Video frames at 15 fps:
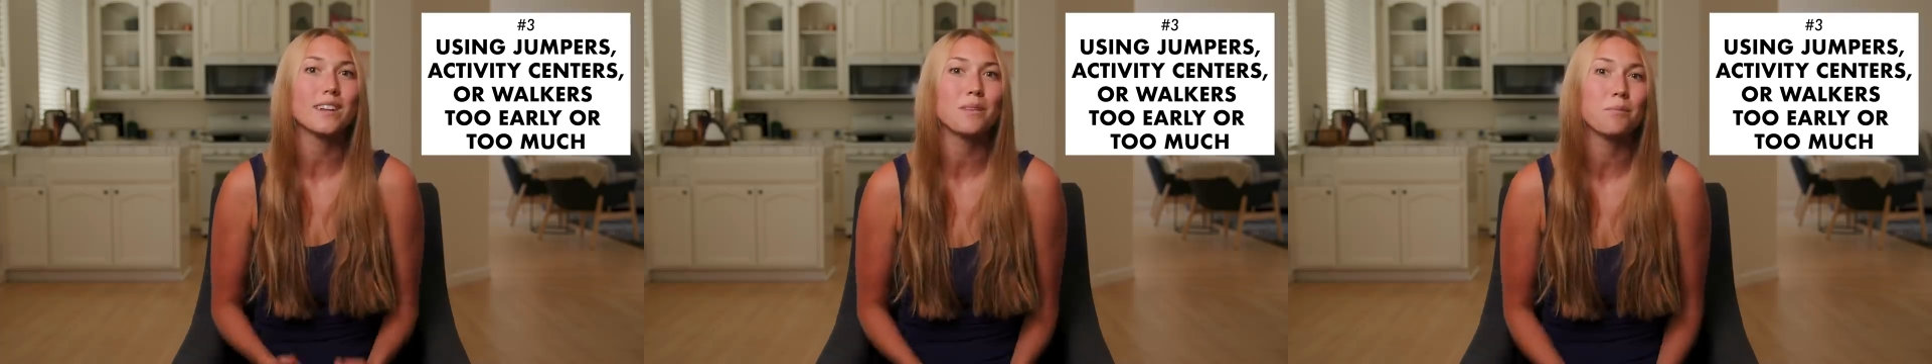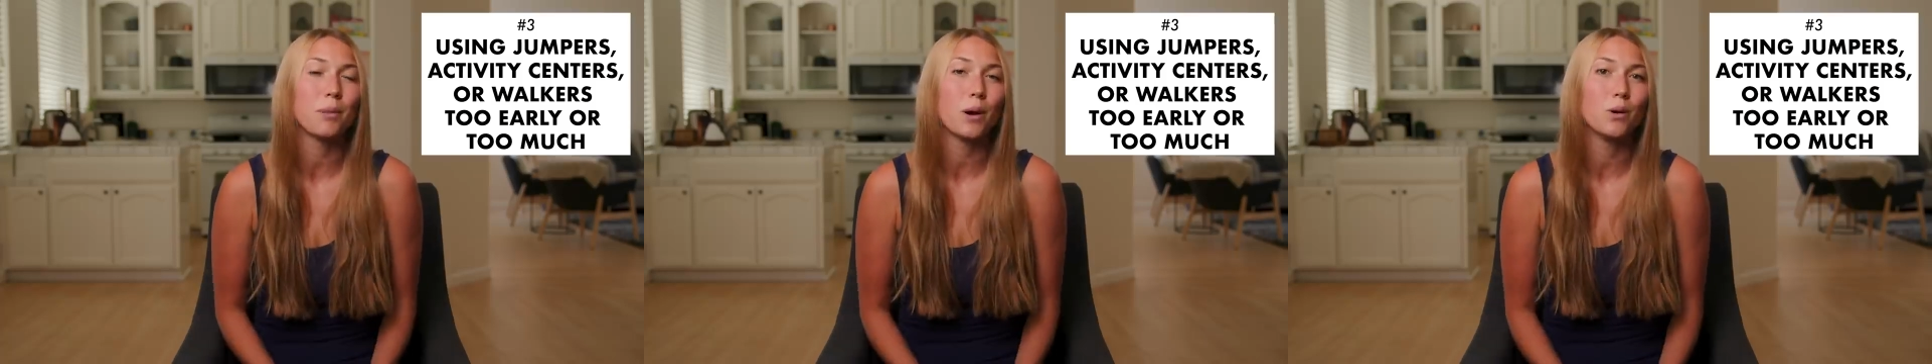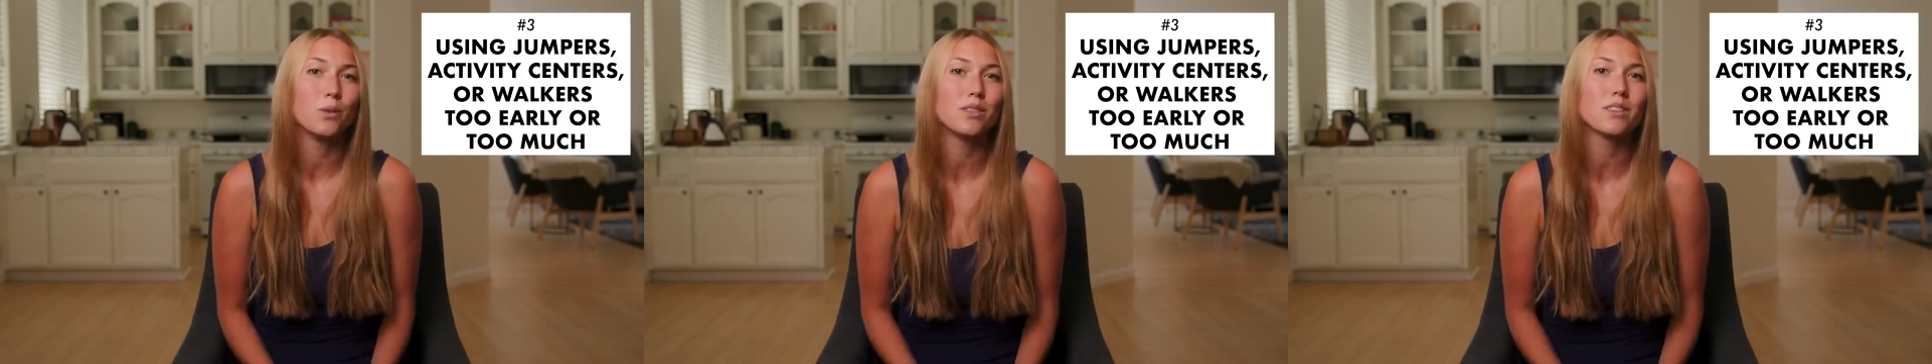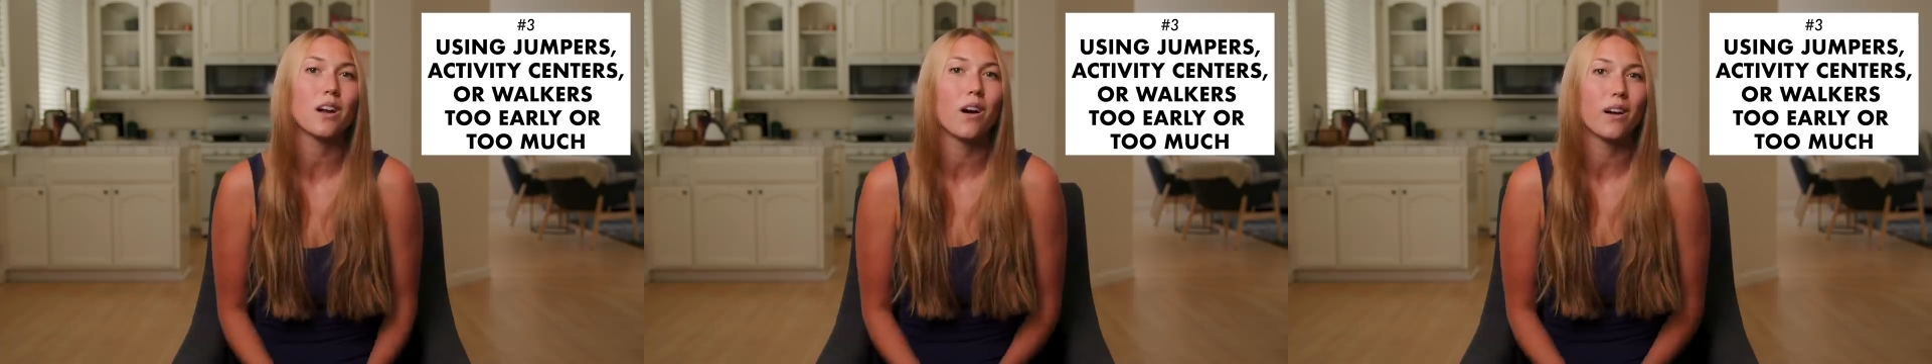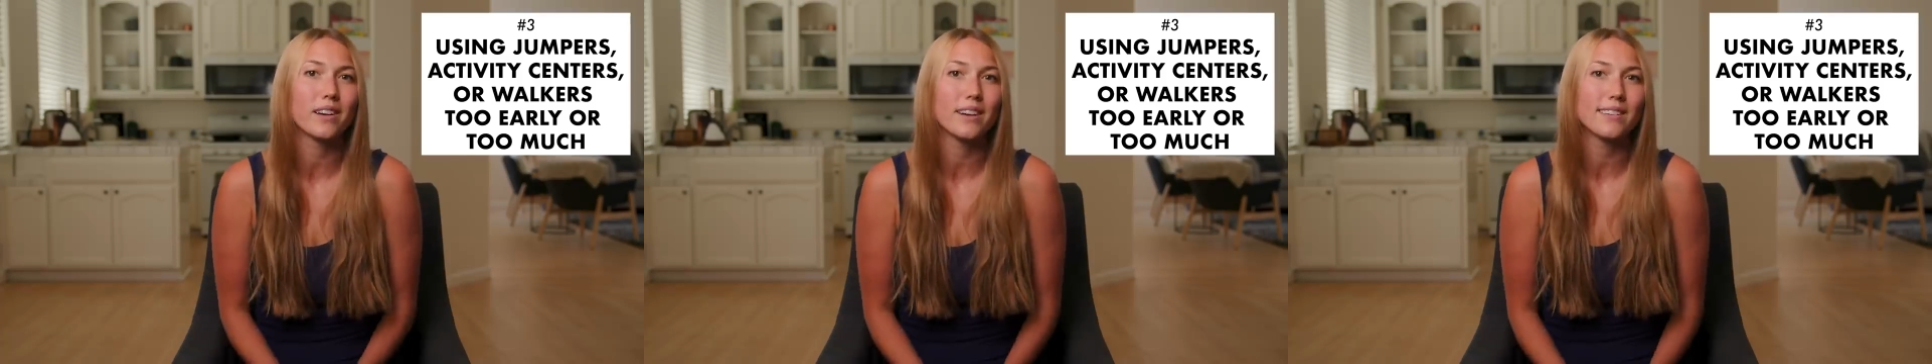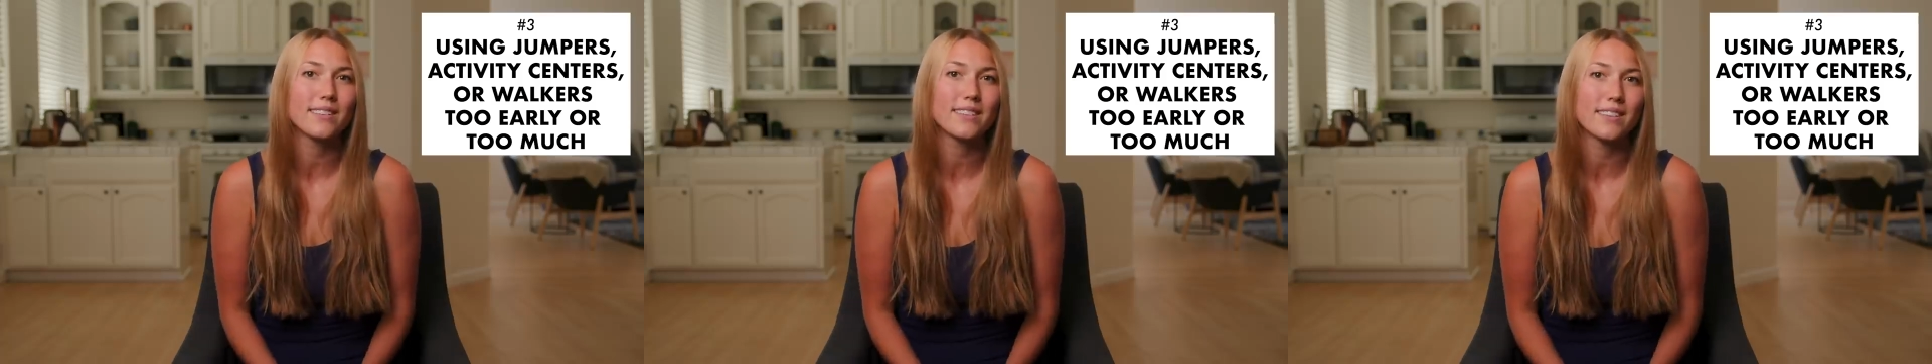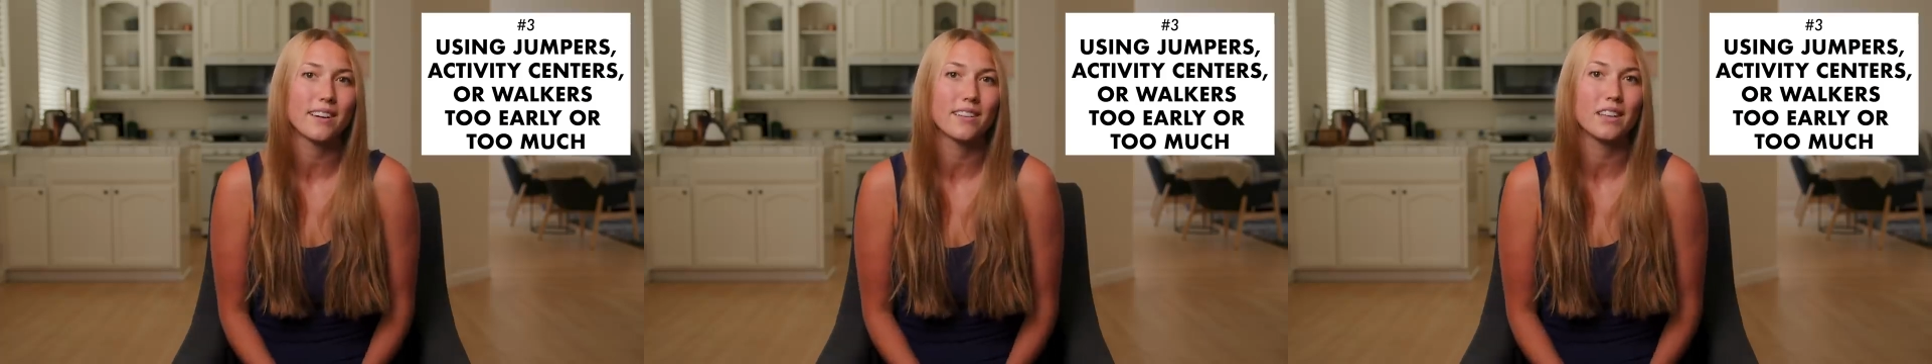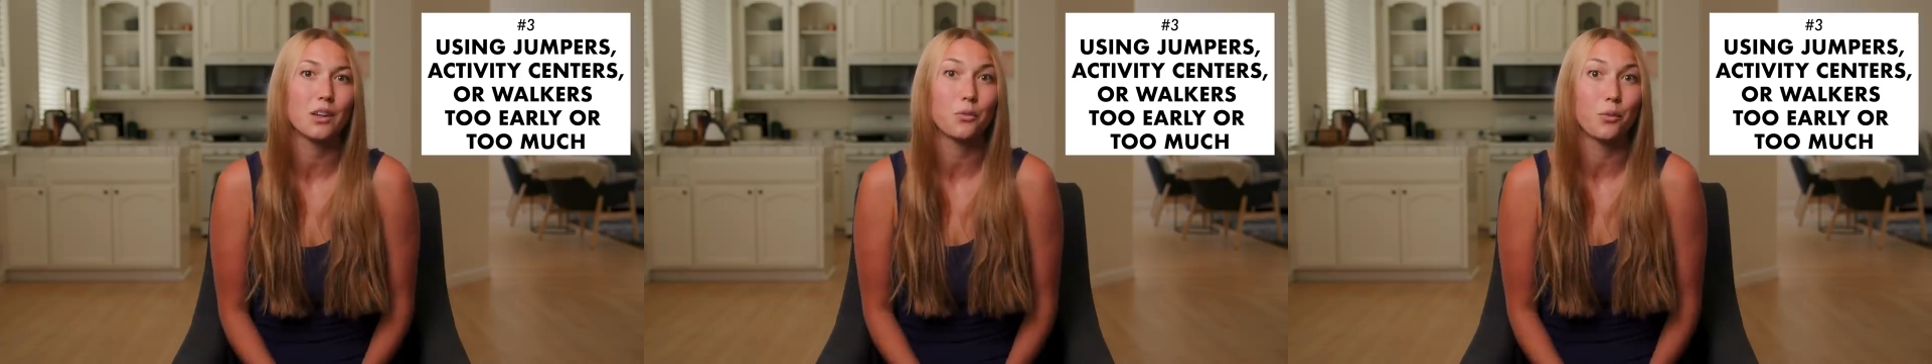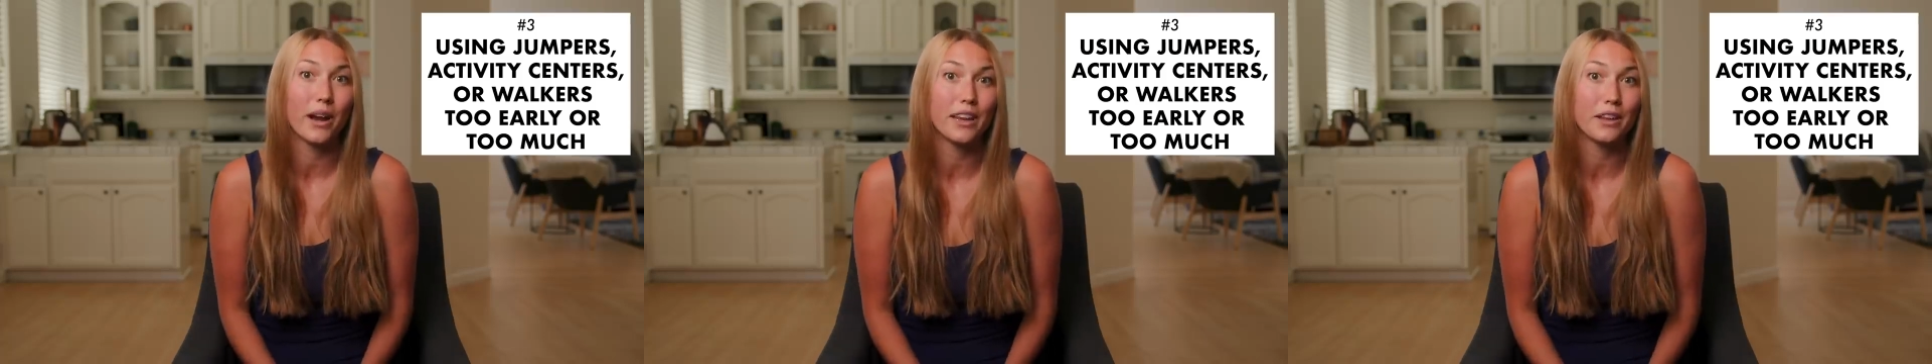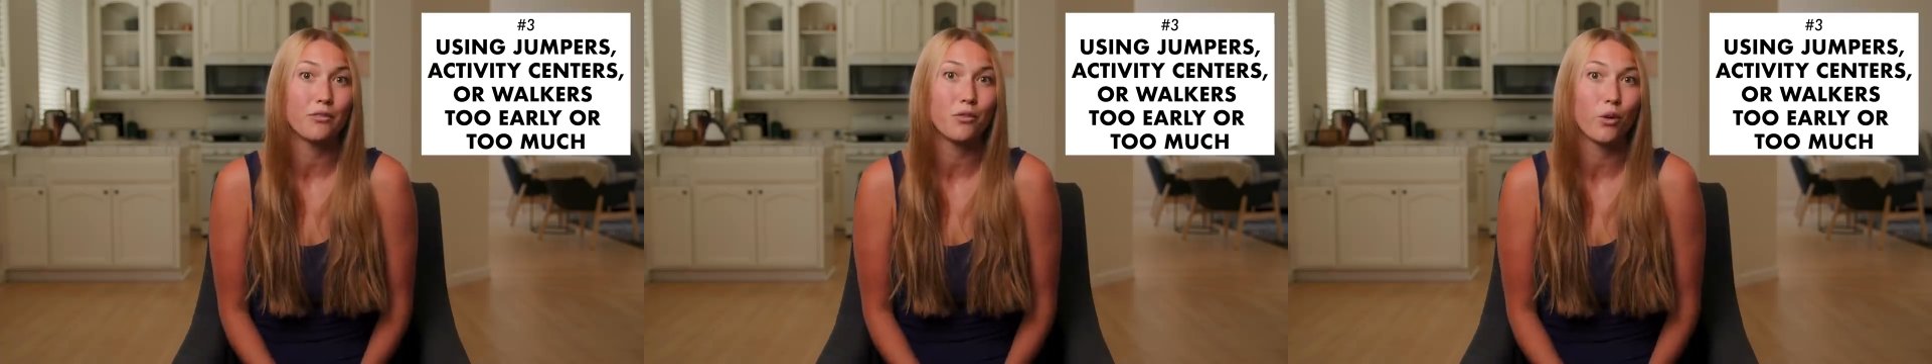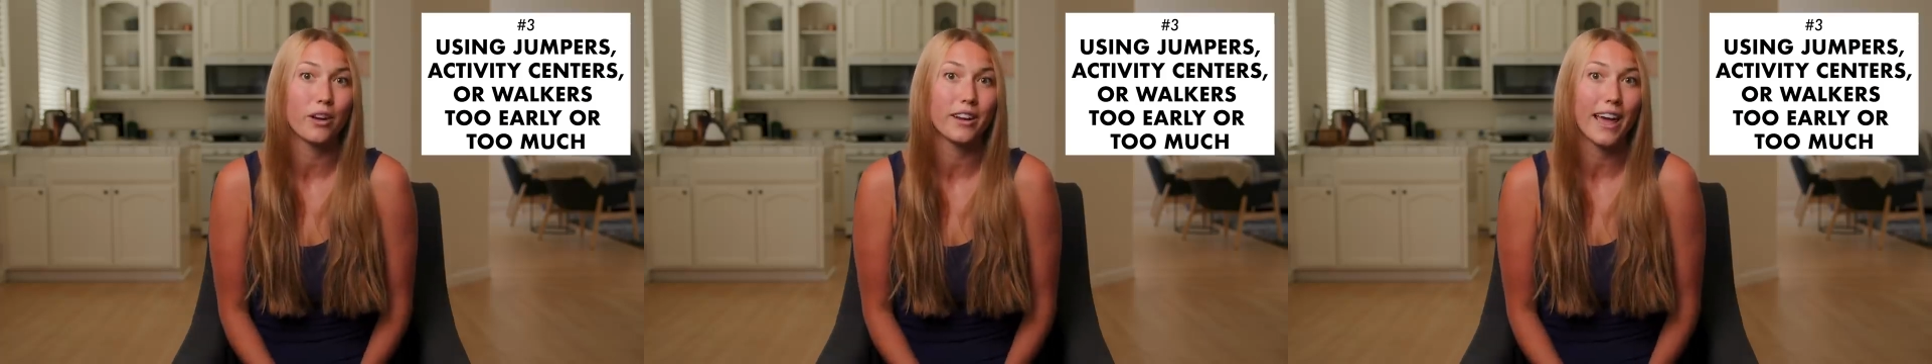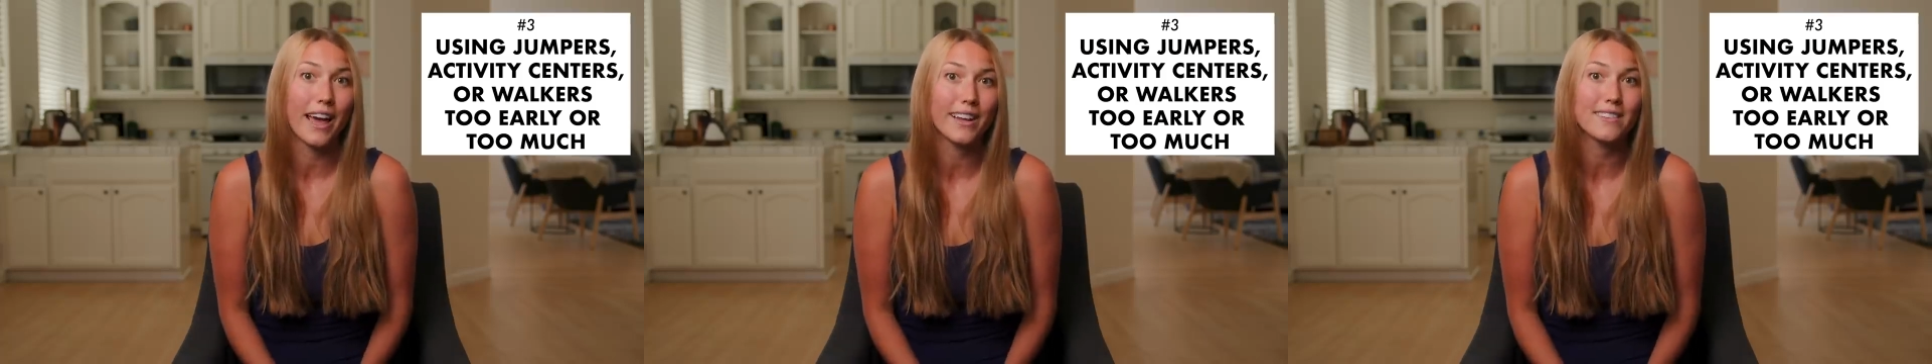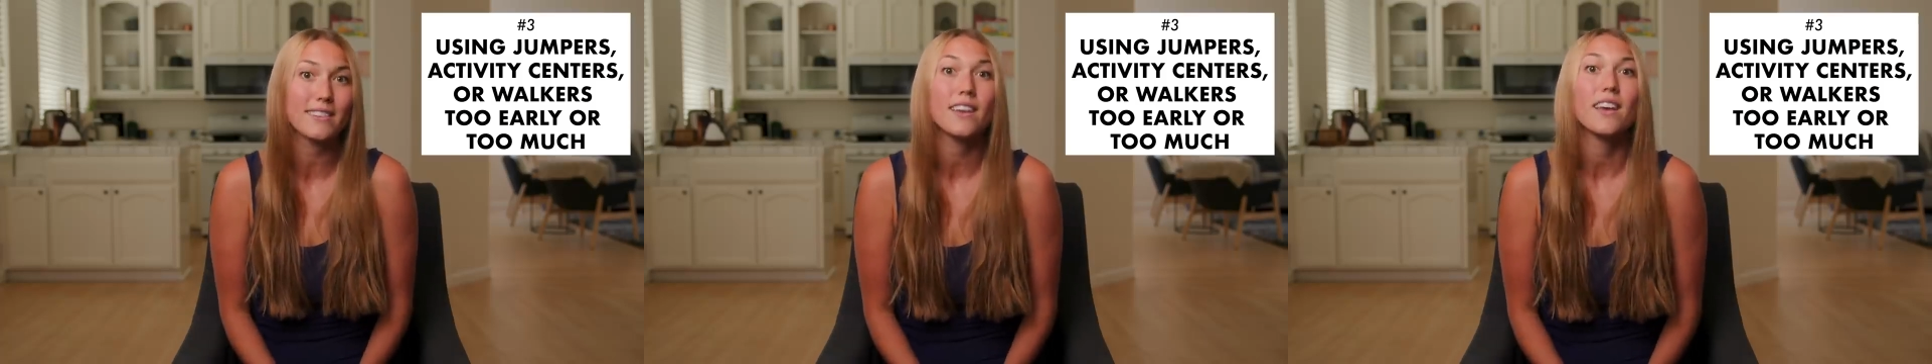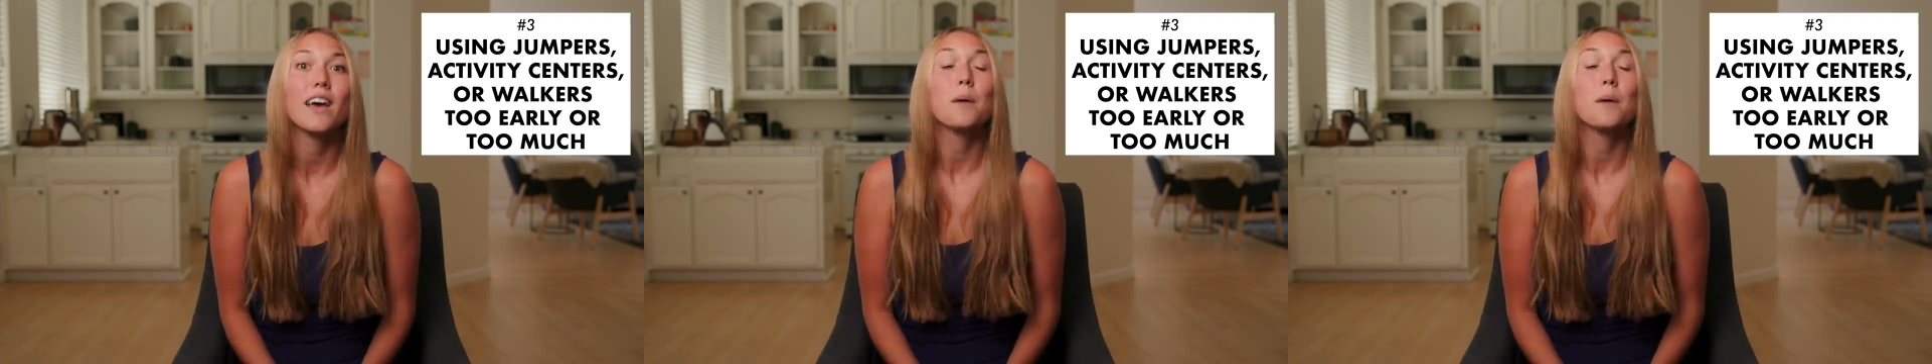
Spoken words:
and bones aren't necessarily ready for yet.